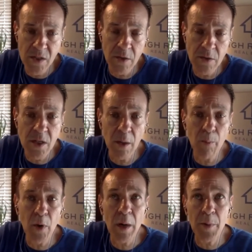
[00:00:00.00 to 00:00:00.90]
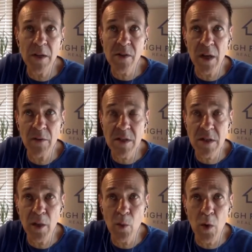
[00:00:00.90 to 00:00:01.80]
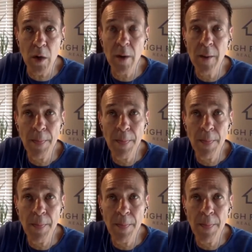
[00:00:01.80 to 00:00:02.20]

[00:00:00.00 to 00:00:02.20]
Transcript: You know, some properties obviously were